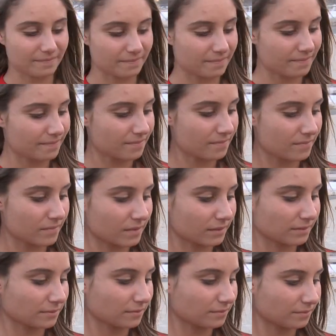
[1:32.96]
Talk about the
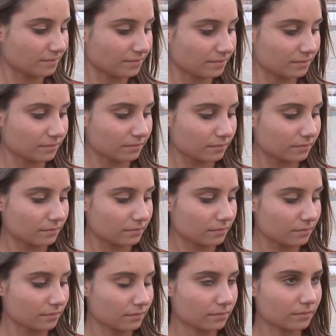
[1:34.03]
things you read on Yik
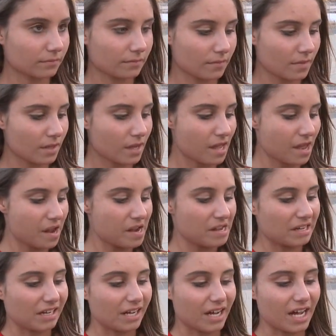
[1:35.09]
Yak.
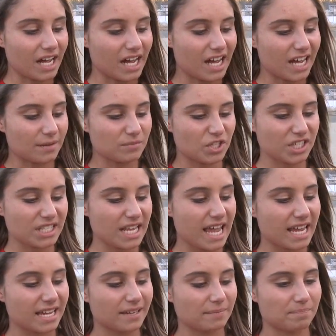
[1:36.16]
Um, just
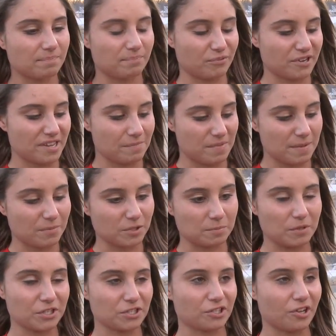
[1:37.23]
like bringing people's
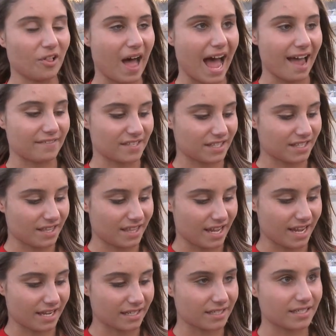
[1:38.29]
personal lives into
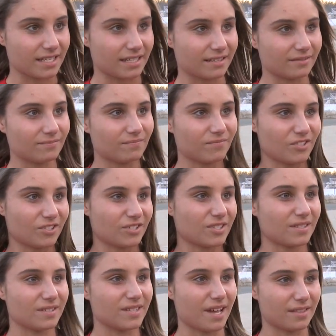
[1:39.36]
things and
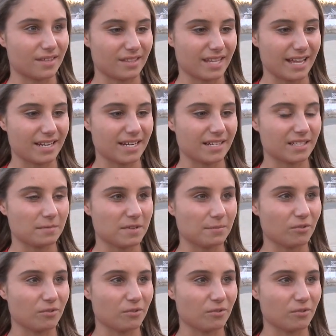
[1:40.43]
just nothing that needed to be